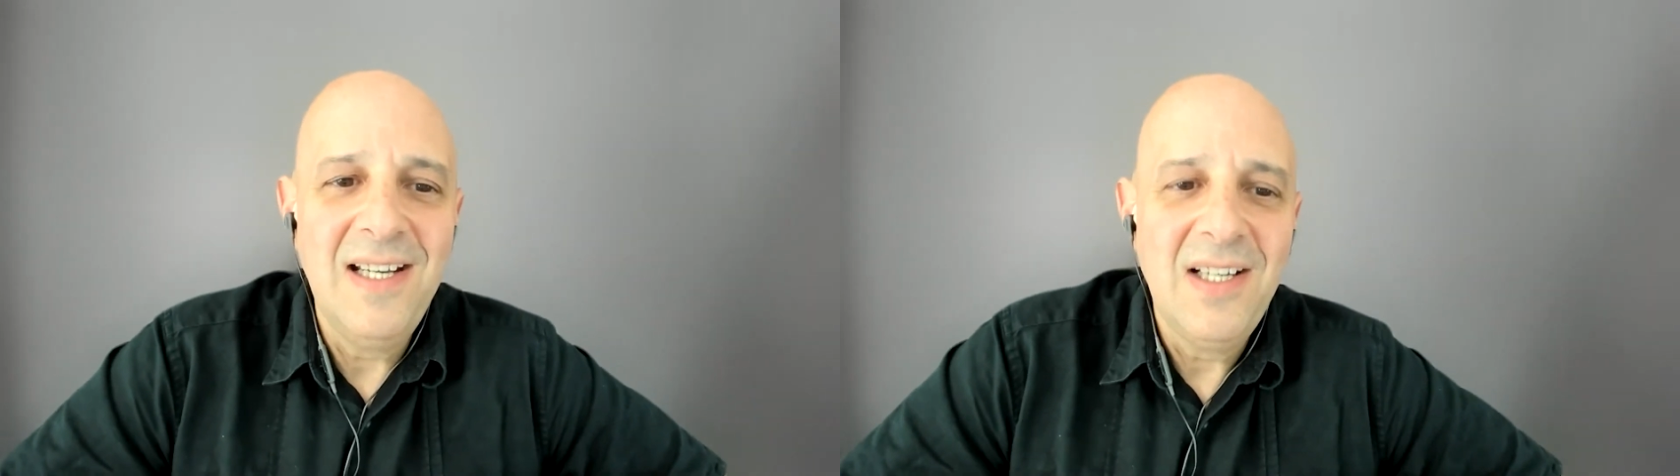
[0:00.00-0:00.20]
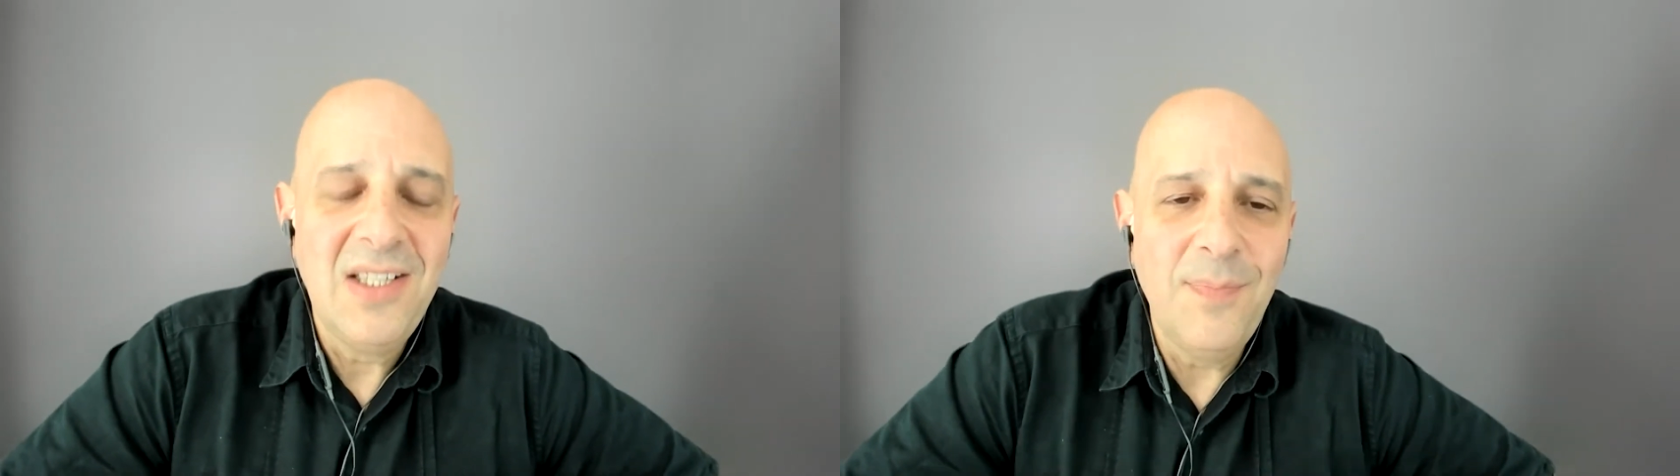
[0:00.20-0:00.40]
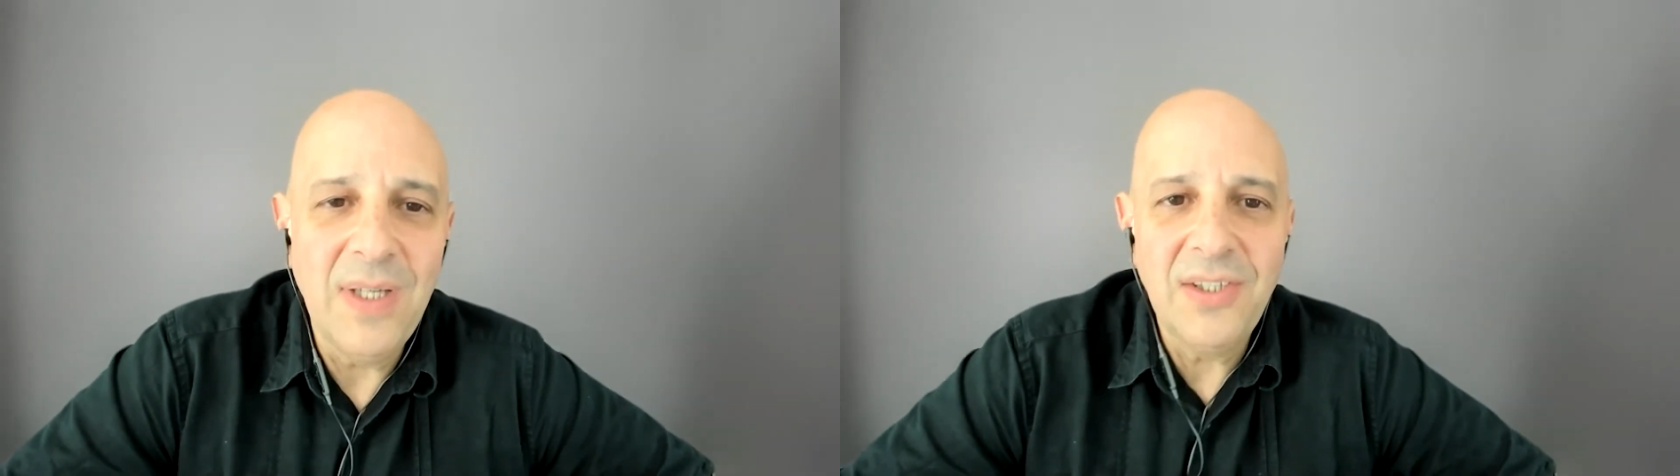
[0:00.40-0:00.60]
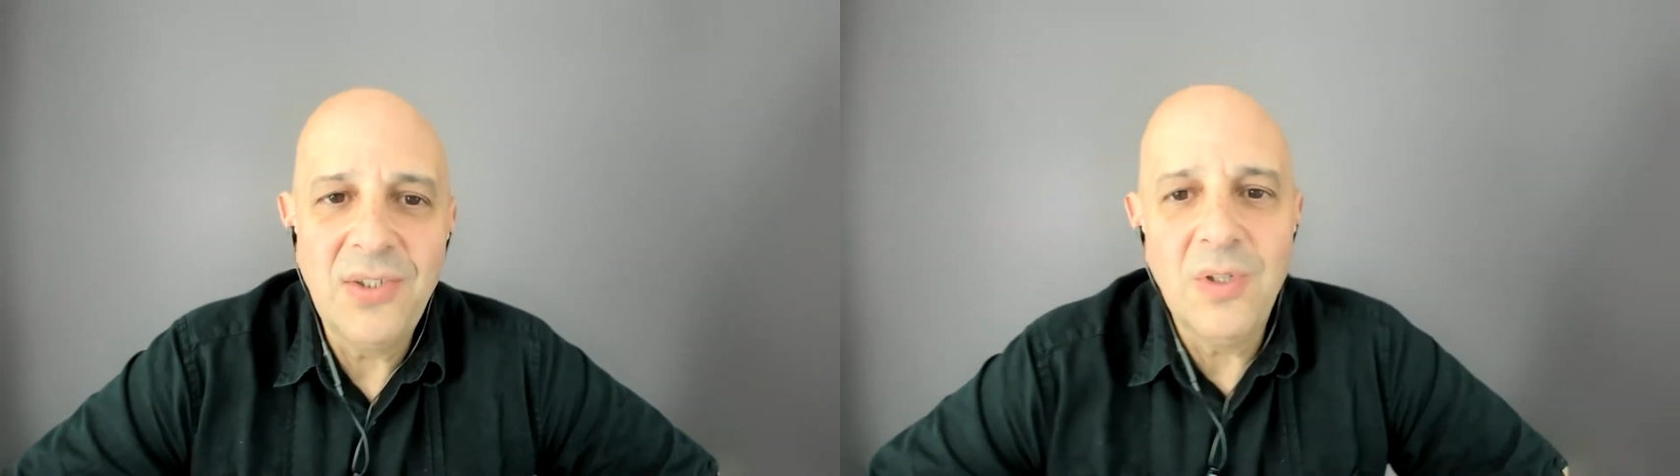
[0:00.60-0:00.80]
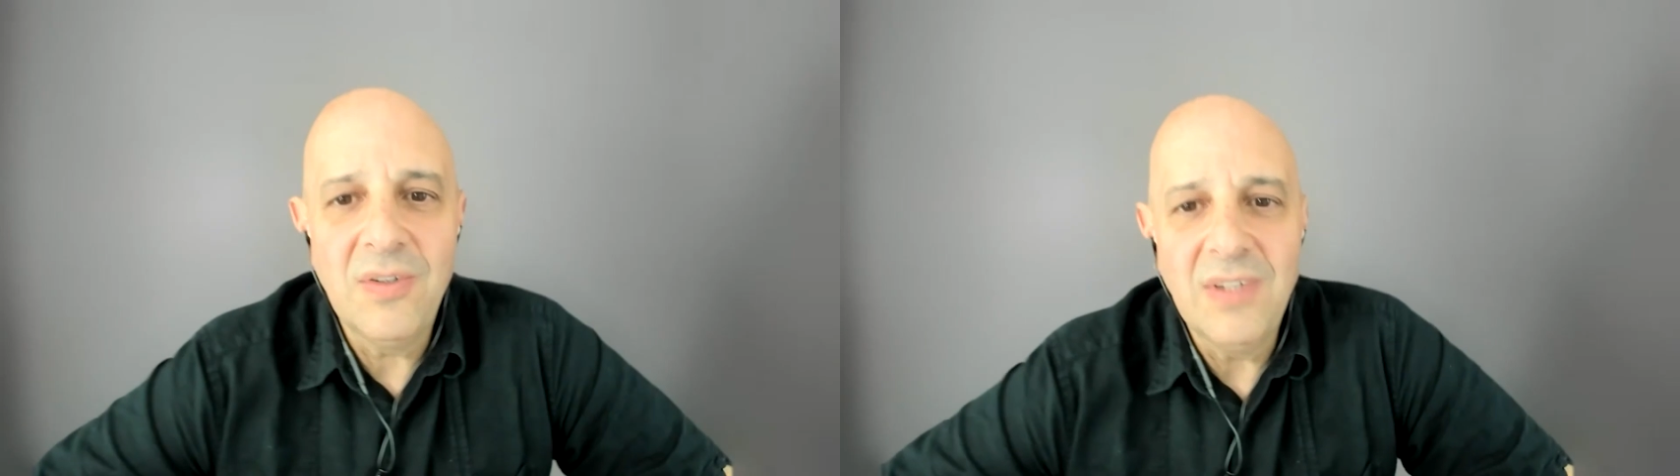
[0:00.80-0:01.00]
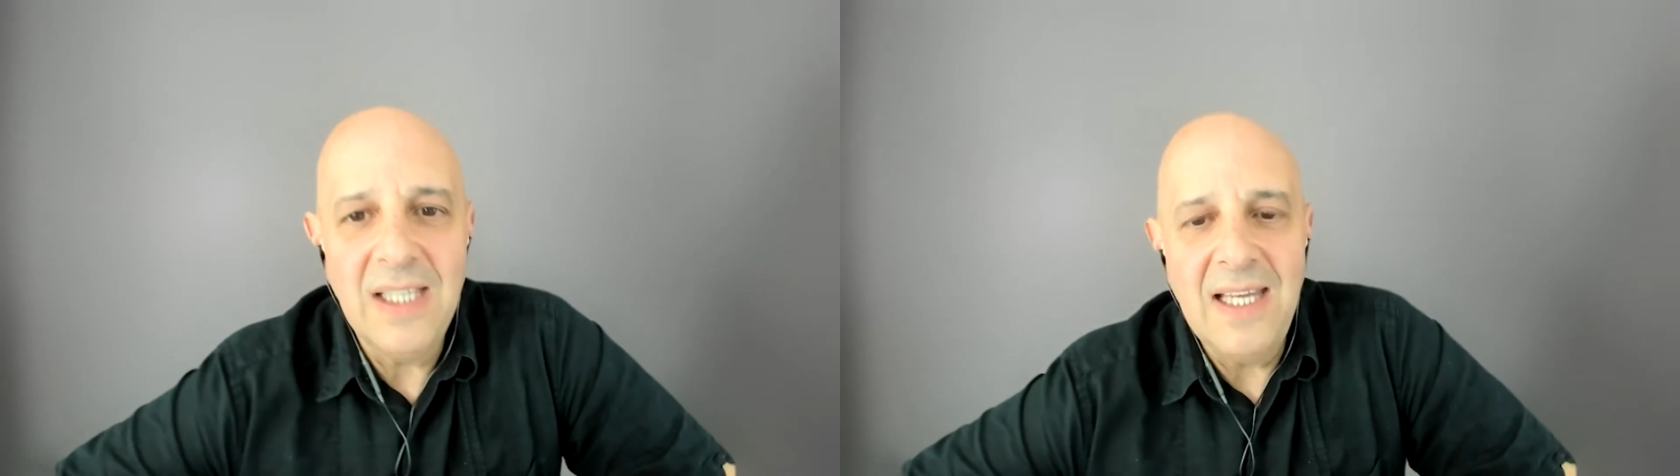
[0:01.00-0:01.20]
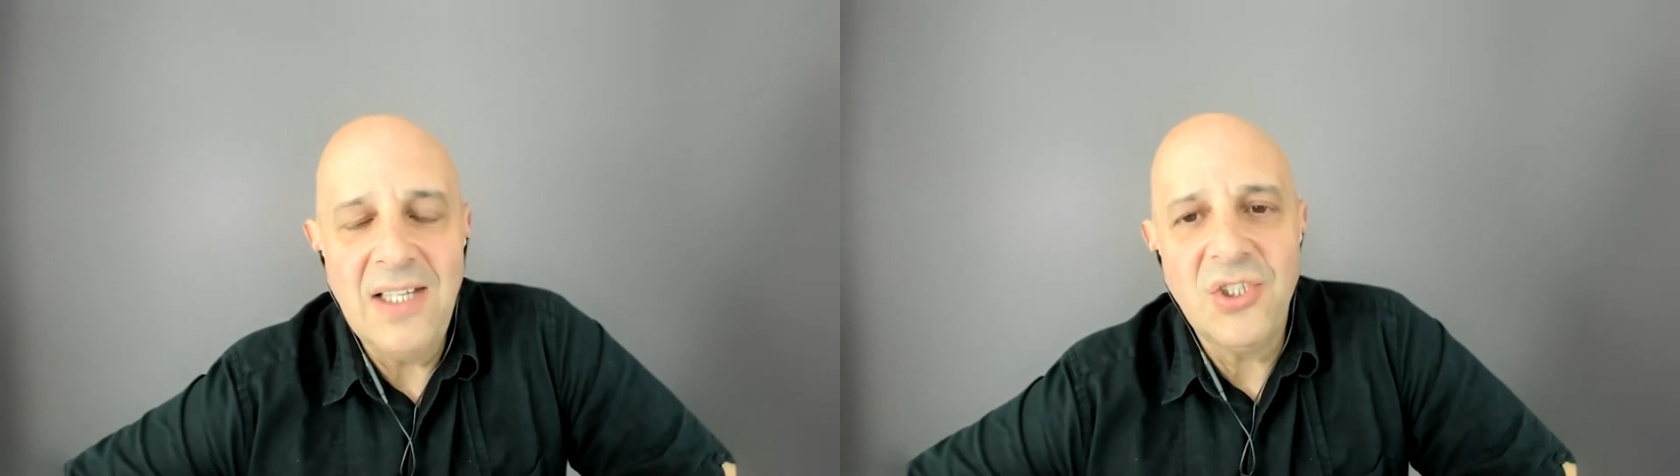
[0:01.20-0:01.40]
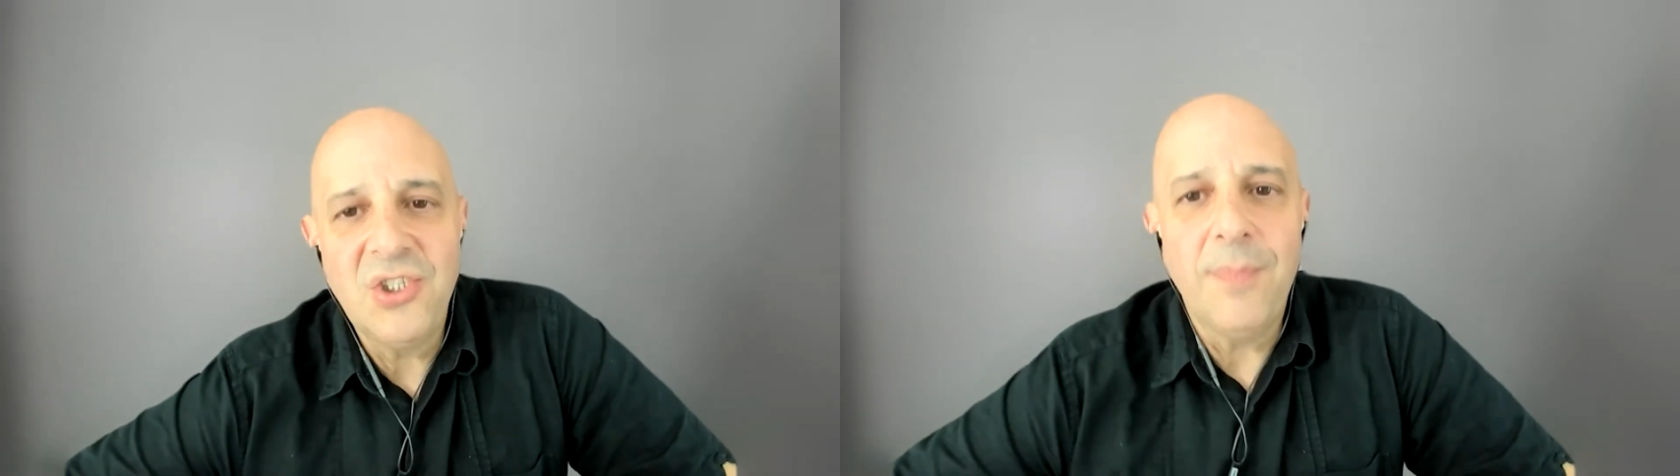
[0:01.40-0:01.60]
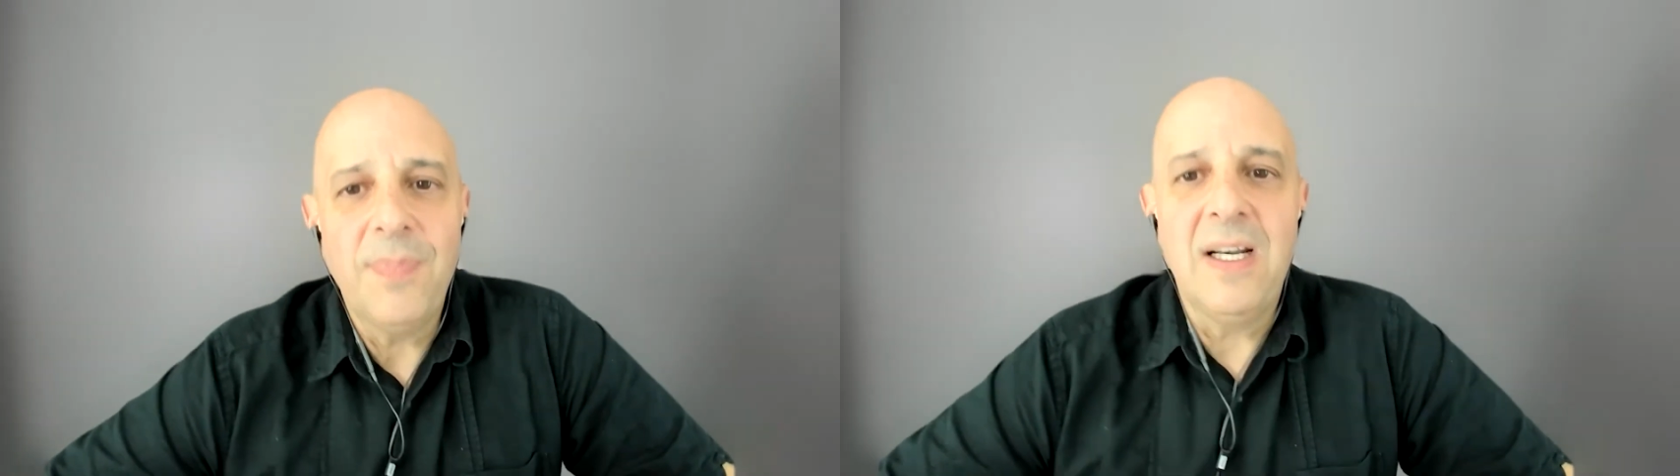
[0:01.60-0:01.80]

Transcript: to build to a relationship.